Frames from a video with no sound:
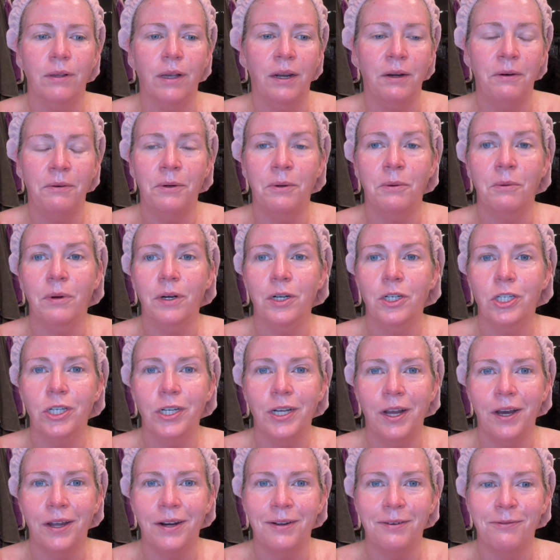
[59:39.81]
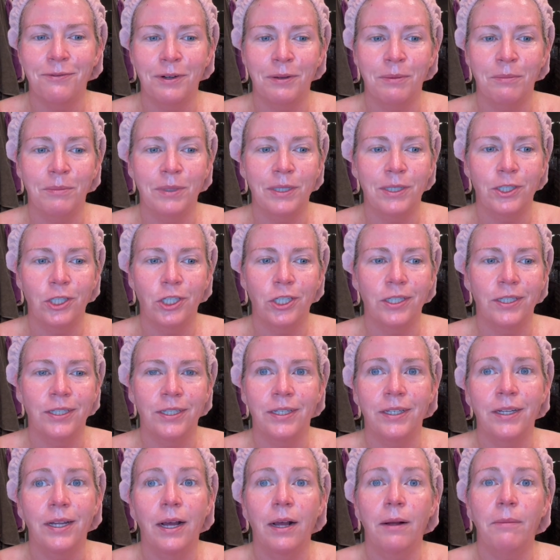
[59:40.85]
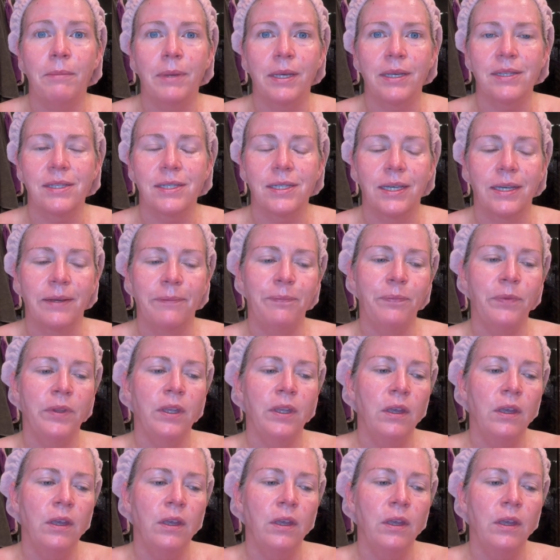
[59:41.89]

I don't know where she got it from, but she did amazing.